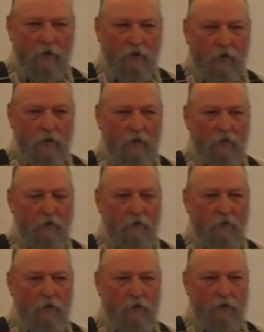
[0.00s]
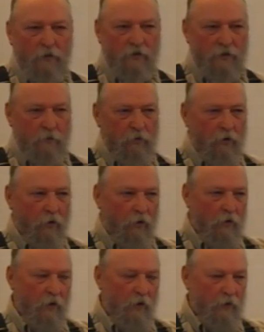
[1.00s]
And it was a seminar
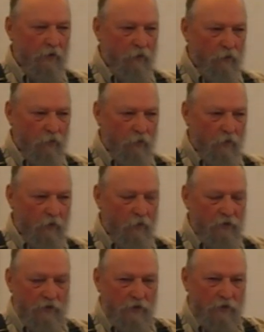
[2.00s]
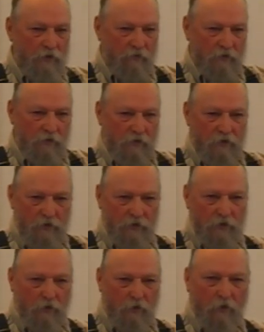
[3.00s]
class where there were six of us
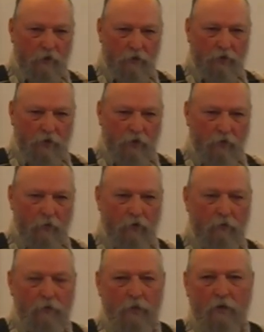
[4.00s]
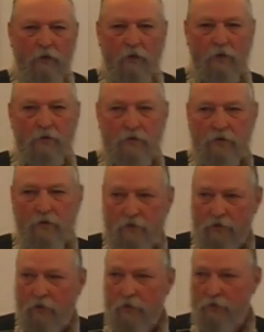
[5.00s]
sitting around a table and just
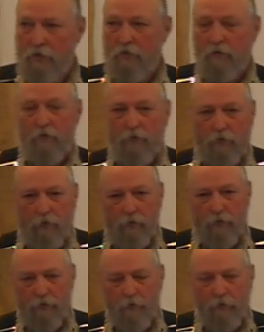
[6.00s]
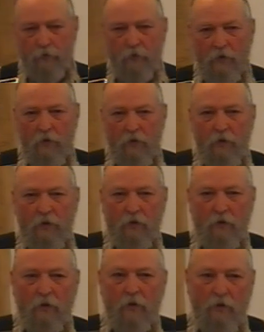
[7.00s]
discussing Scripture.
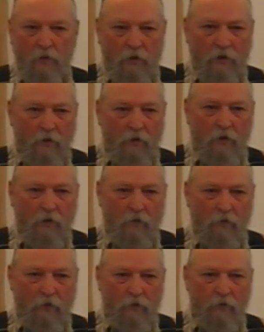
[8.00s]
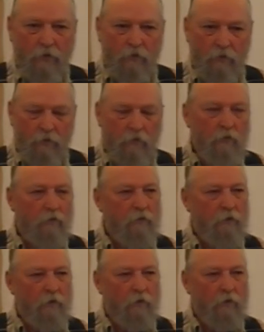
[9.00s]
And uh, again, it came to
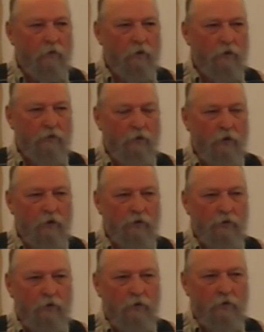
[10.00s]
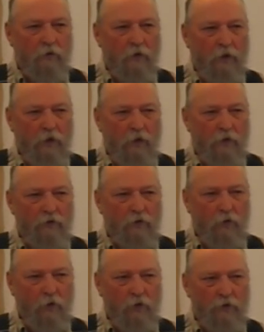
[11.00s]
the resurrection, and he asked the
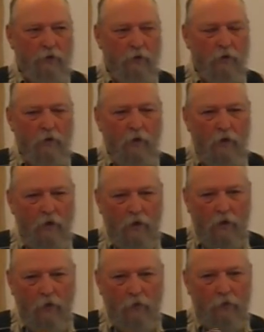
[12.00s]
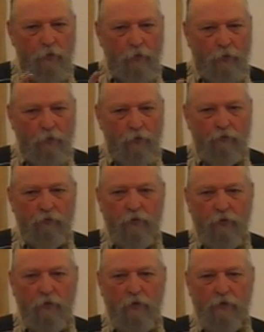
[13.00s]
question, How do you prove the
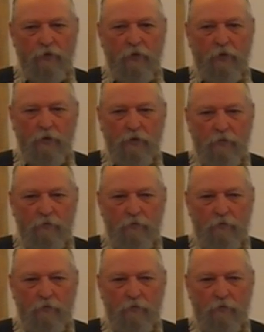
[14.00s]
resurrection?